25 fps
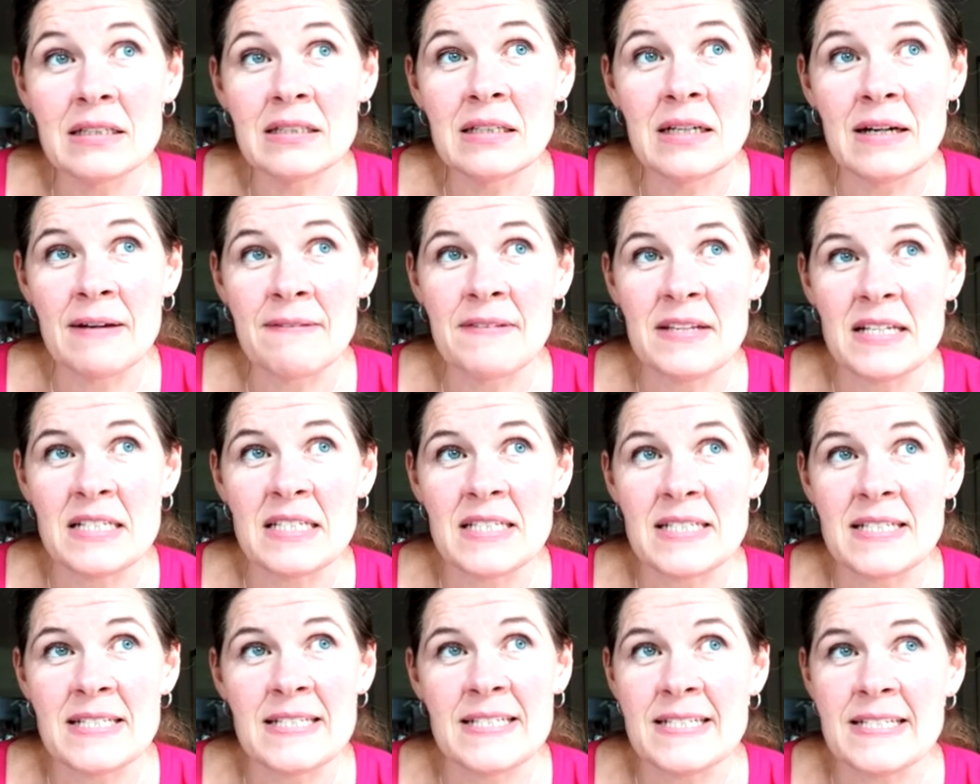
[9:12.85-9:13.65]
and
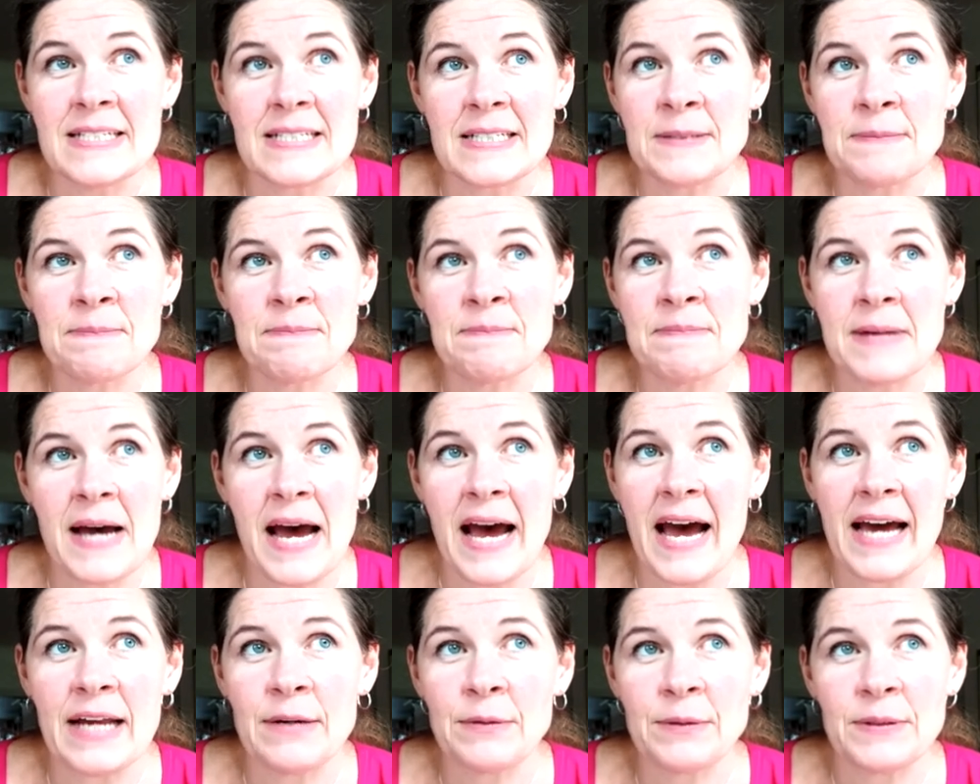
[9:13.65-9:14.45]
this little
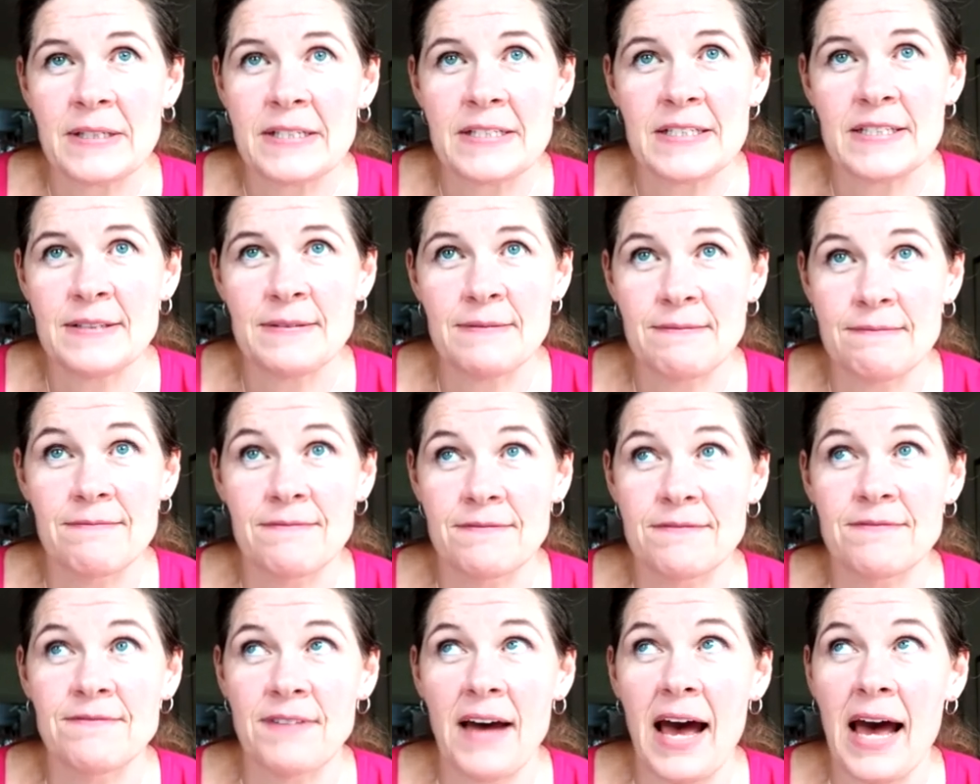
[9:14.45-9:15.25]
man, or this
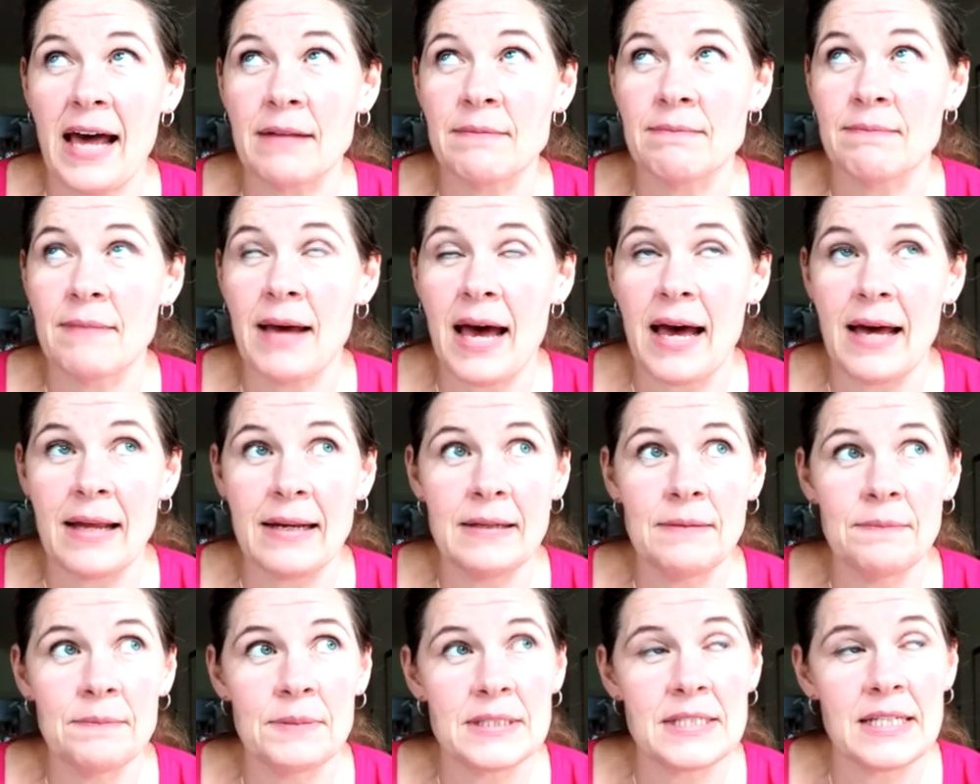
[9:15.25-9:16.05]
fat man
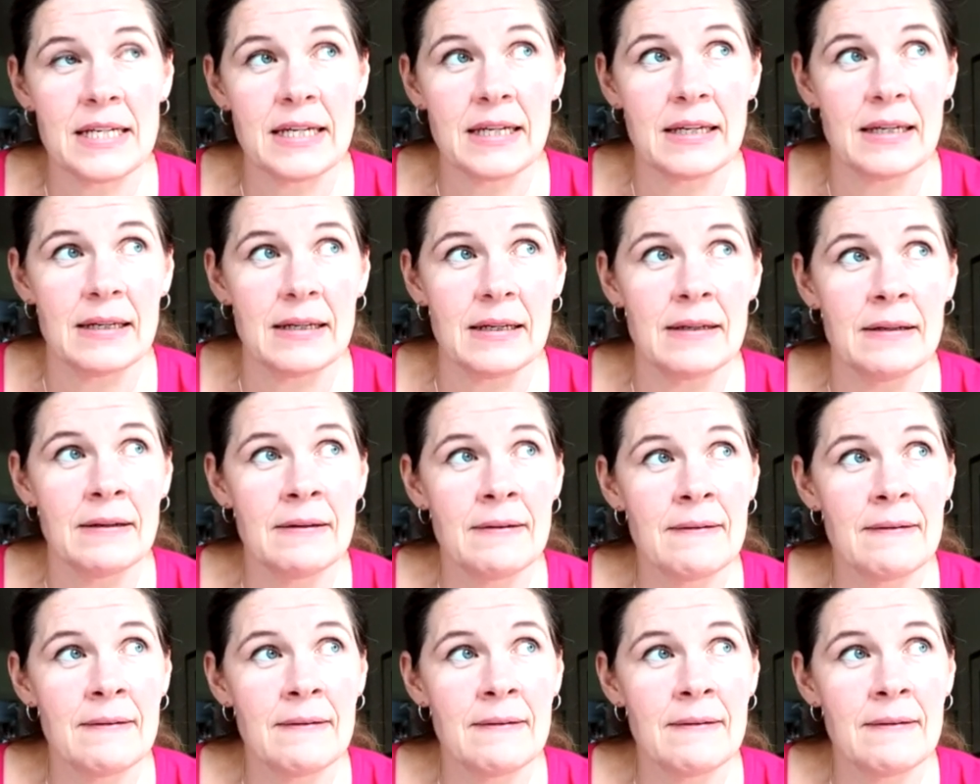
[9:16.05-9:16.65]
in particular.